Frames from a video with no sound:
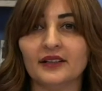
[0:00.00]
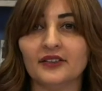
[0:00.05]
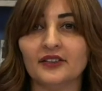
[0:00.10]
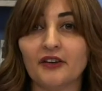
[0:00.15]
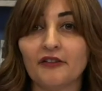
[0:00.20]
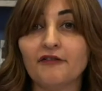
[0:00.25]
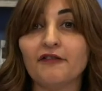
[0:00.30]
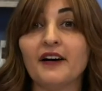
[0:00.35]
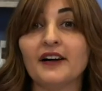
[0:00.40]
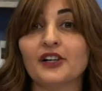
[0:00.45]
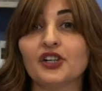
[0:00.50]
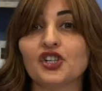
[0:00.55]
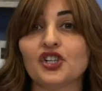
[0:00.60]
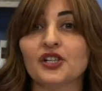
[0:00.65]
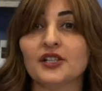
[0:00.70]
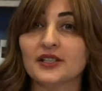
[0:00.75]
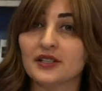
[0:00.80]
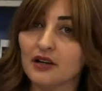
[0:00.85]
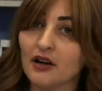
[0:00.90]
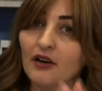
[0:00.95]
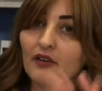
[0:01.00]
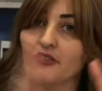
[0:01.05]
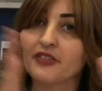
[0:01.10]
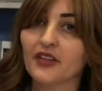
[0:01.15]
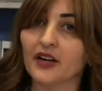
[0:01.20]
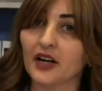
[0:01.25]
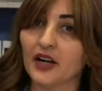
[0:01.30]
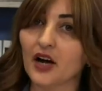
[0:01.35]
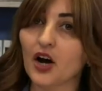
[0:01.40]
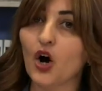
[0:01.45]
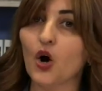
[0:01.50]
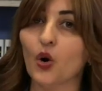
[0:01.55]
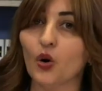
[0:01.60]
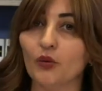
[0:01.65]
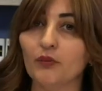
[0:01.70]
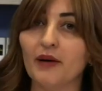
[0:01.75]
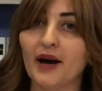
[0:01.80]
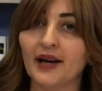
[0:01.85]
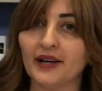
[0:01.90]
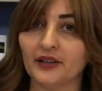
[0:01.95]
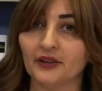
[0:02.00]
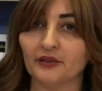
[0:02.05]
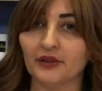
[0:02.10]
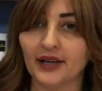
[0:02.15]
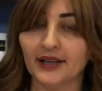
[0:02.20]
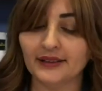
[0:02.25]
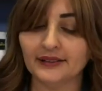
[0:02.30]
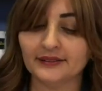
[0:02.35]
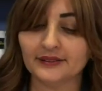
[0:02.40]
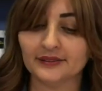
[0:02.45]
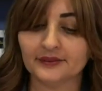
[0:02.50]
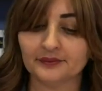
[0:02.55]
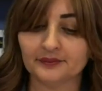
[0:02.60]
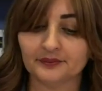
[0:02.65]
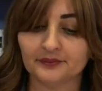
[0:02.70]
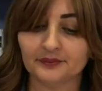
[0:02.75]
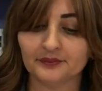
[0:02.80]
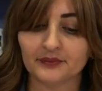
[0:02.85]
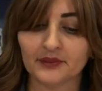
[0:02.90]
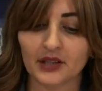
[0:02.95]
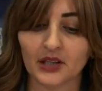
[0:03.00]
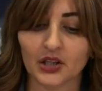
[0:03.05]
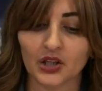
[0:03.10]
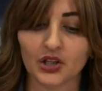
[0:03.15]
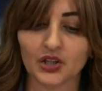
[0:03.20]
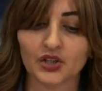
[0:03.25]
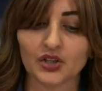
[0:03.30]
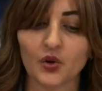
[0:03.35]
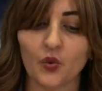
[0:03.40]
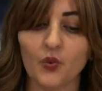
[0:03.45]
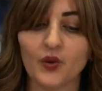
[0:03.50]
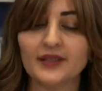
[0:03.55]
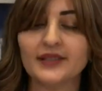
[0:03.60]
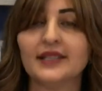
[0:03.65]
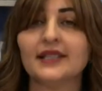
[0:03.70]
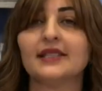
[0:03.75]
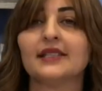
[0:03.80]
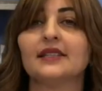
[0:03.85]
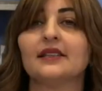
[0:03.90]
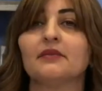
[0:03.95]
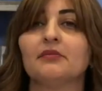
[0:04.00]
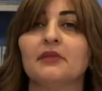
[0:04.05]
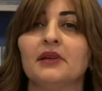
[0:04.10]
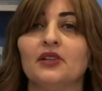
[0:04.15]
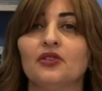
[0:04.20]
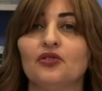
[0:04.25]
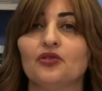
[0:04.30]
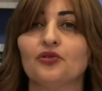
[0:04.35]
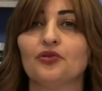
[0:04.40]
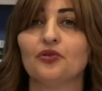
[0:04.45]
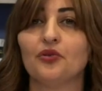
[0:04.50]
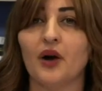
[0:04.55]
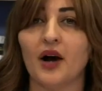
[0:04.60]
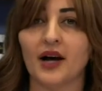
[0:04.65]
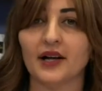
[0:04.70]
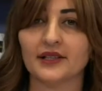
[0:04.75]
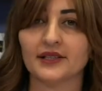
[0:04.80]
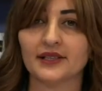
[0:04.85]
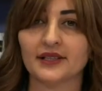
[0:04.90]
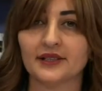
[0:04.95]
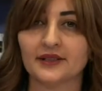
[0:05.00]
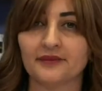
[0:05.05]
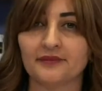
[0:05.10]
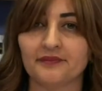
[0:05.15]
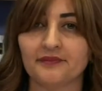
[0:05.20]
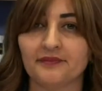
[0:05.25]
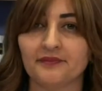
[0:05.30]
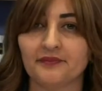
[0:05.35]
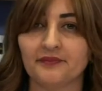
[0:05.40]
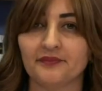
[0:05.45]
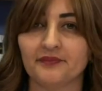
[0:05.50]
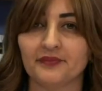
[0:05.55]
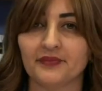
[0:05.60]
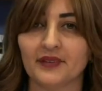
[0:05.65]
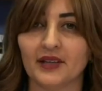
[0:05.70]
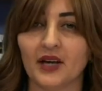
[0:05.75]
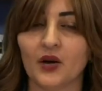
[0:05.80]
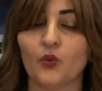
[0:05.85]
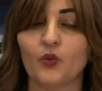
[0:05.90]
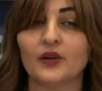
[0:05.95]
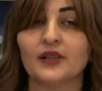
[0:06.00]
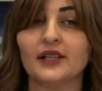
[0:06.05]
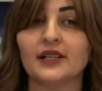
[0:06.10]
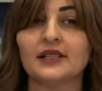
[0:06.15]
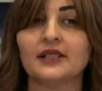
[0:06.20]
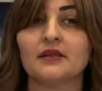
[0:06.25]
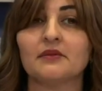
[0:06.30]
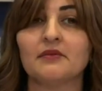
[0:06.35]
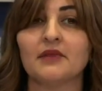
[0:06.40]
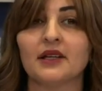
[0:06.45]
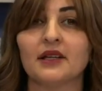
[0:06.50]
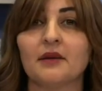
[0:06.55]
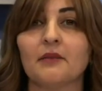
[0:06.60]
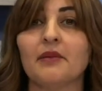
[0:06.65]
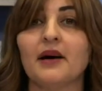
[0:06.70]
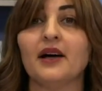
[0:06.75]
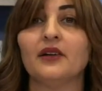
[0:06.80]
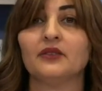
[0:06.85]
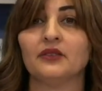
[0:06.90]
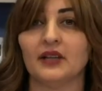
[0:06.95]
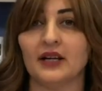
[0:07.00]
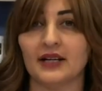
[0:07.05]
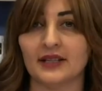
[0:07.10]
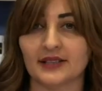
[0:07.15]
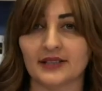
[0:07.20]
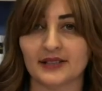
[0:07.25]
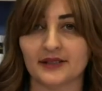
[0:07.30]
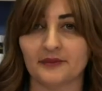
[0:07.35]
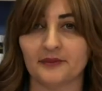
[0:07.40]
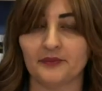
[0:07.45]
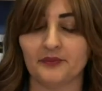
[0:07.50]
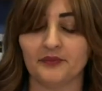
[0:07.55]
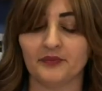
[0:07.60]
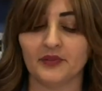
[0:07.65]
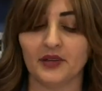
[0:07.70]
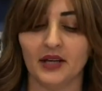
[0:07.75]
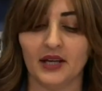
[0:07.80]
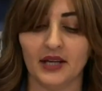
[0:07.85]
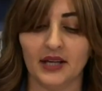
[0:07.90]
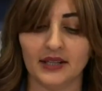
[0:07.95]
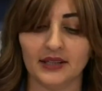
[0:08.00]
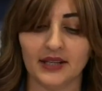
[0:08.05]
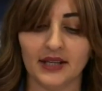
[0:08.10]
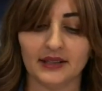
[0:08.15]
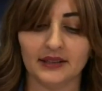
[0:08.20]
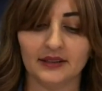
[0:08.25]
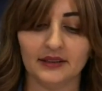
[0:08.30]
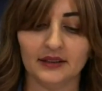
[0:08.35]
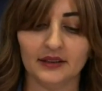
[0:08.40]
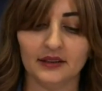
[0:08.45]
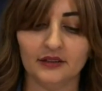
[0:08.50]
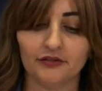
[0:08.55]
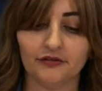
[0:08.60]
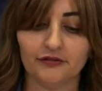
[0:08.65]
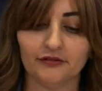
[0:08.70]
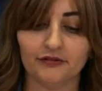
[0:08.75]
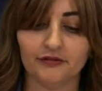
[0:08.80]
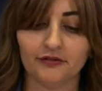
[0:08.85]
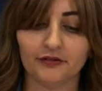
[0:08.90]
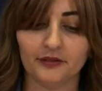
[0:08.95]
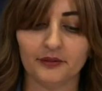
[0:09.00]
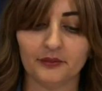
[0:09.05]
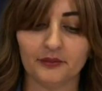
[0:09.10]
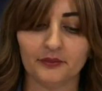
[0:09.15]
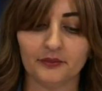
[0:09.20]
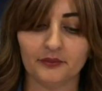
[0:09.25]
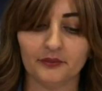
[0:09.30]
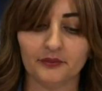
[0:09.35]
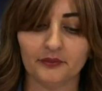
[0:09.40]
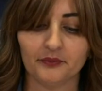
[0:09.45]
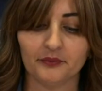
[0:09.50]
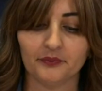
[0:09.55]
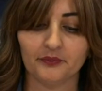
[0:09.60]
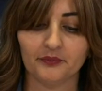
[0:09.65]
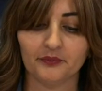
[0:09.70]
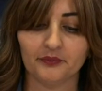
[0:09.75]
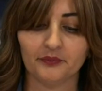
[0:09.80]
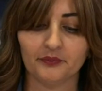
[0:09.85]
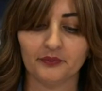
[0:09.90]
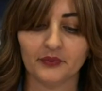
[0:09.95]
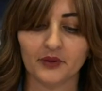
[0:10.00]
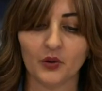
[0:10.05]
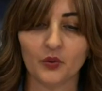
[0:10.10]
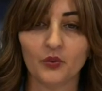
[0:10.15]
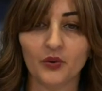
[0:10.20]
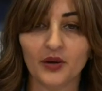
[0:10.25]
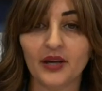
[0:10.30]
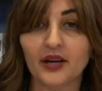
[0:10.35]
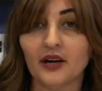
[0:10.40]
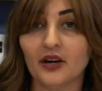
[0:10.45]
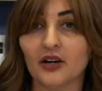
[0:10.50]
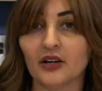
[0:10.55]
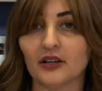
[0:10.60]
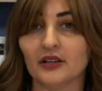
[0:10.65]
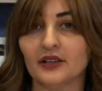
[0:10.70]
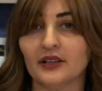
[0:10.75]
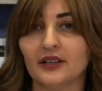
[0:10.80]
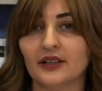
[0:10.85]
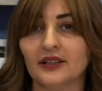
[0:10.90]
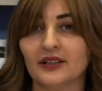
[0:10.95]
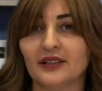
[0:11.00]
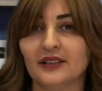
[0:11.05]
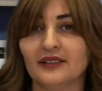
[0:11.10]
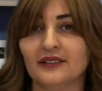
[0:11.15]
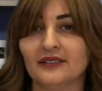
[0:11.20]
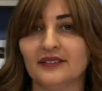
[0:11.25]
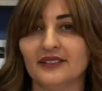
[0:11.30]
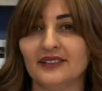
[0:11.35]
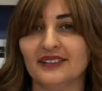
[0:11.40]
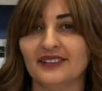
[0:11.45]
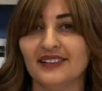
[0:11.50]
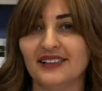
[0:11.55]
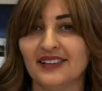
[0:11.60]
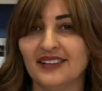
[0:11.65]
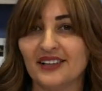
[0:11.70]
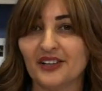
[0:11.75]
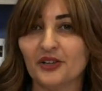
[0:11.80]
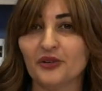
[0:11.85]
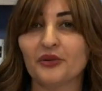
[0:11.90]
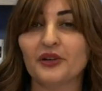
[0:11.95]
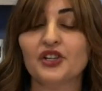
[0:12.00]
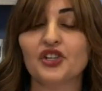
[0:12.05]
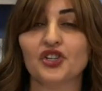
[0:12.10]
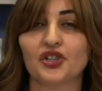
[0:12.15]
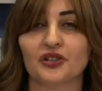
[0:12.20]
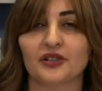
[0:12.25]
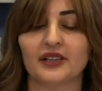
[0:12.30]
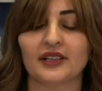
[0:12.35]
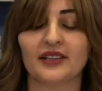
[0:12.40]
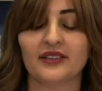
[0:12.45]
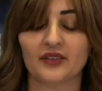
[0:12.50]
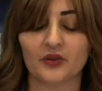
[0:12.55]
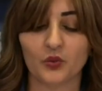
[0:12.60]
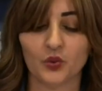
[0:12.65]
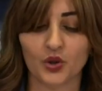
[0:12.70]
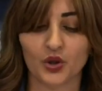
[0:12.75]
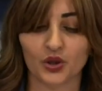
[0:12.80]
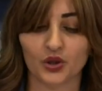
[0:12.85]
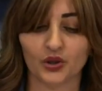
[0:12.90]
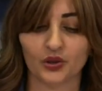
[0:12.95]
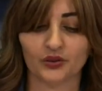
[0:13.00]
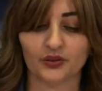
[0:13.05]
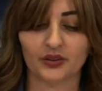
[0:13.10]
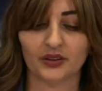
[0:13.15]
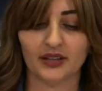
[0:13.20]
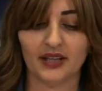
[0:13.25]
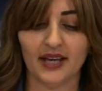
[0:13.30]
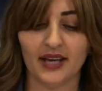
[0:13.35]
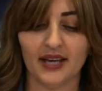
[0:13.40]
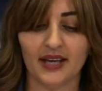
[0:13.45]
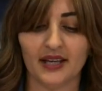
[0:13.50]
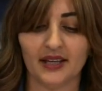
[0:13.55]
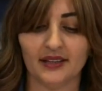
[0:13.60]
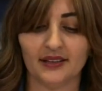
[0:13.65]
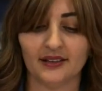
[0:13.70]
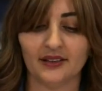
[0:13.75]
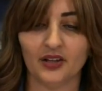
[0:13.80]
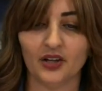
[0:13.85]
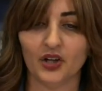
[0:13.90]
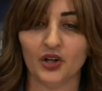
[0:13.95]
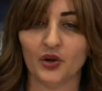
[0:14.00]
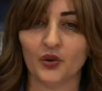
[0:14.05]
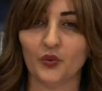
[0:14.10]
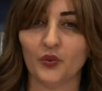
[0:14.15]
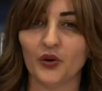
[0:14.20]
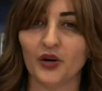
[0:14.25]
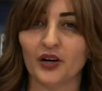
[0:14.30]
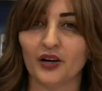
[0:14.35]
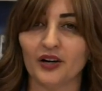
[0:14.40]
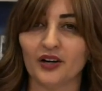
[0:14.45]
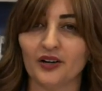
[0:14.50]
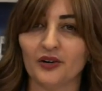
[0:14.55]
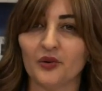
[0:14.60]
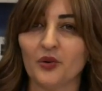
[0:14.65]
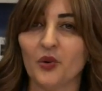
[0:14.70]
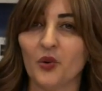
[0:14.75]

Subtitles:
functions of the whole body, right? So what does it mean to us? What does it mean about us? That if we are creature in the world and we are